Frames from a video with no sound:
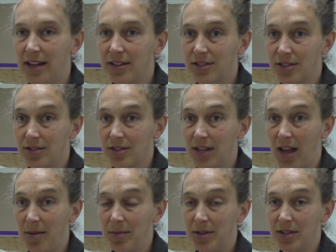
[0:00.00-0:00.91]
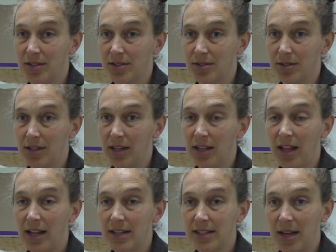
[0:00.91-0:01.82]
at a certain time in history. A
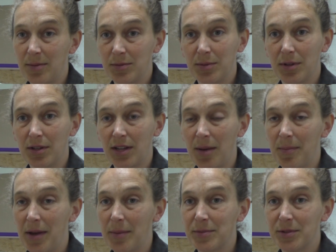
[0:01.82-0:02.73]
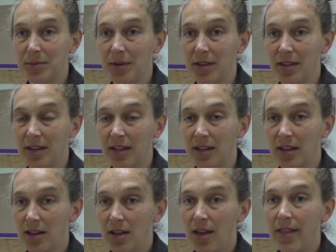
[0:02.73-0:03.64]
lot of times we look at maps and we think
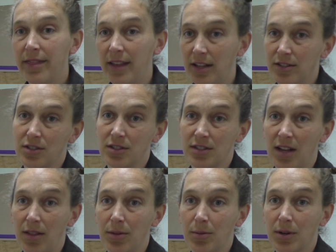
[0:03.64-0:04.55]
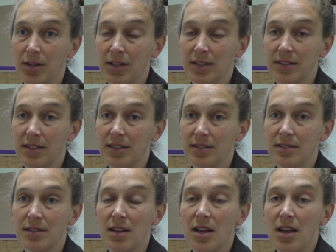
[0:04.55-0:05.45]
that's just how the world
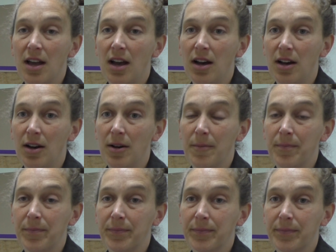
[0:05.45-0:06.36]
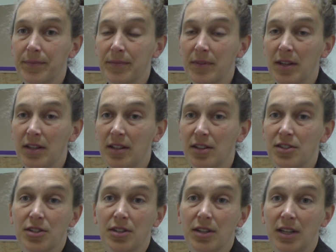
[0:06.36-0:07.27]
exists,
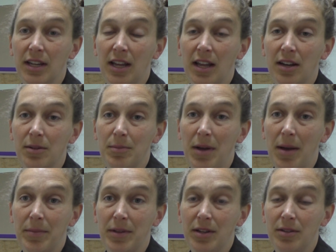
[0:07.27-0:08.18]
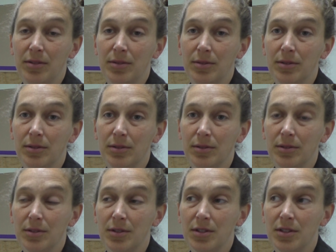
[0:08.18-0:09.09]
unless you're looking at a map that you
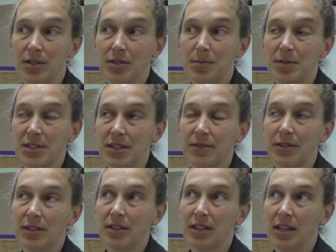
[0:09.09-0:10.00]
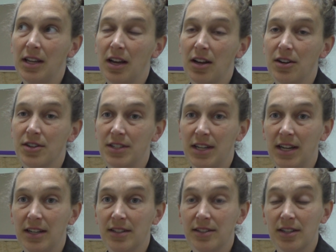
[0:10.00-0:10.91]
specifically
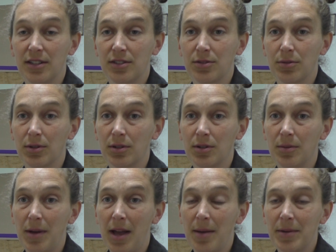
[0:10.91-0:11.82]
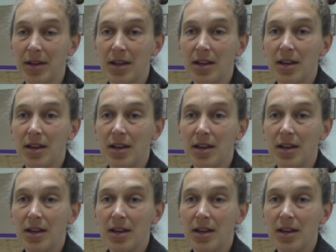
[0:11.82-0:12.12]
understand as a historical map.